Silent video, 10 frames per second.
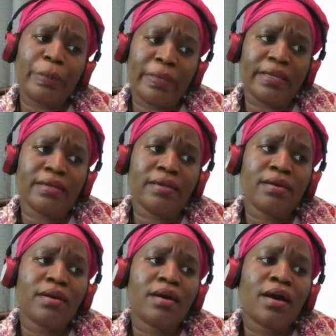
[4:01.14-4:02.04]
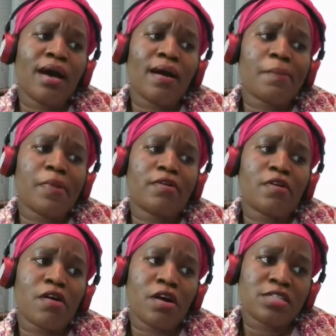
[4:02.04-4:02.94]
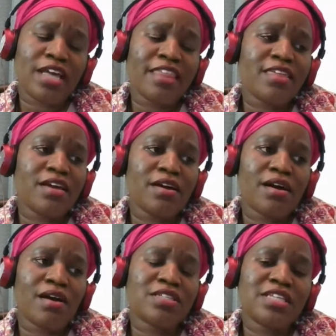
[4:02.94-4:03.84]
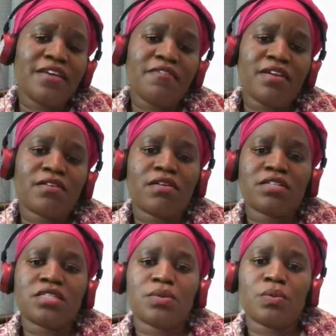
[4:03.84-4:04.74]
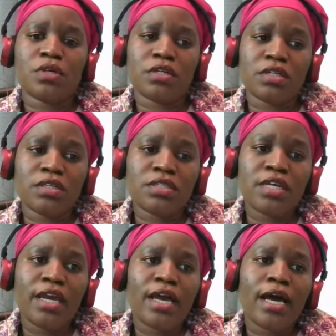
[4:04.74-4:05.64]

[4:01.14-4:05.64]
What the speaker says: women across, I think I would say even across the world,